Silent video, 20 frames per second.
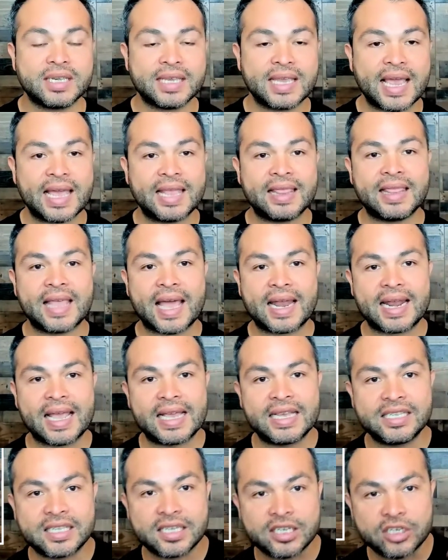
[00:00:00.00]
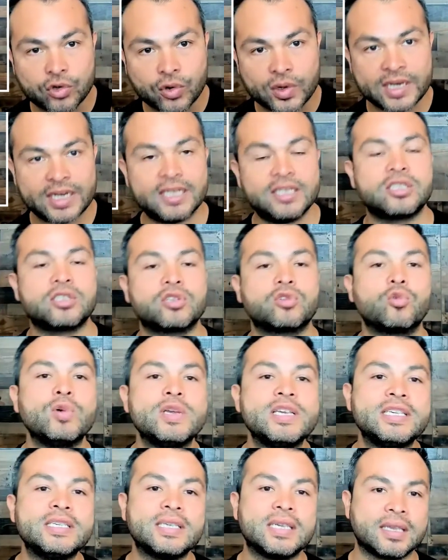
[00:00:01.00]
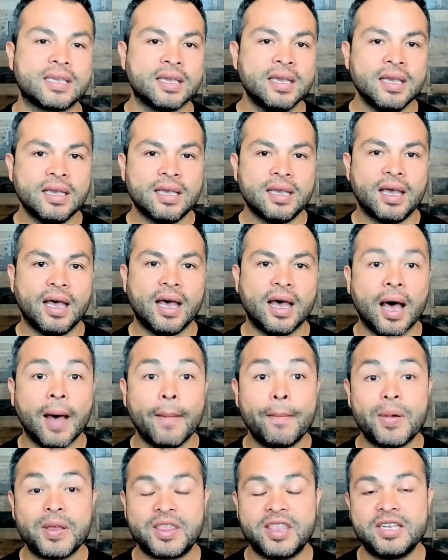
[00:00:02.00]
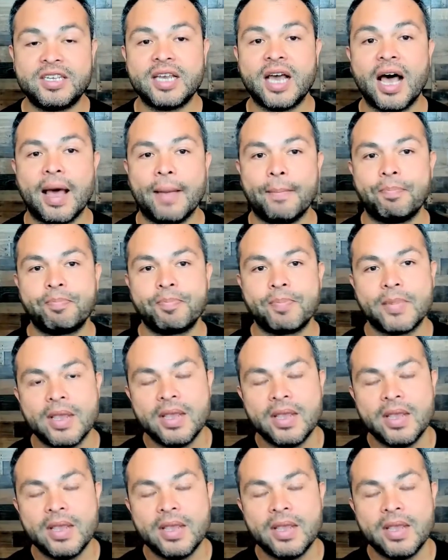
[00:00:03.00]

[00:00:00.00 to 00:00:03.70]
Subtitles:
again, that AC joint is squeezing up at the top.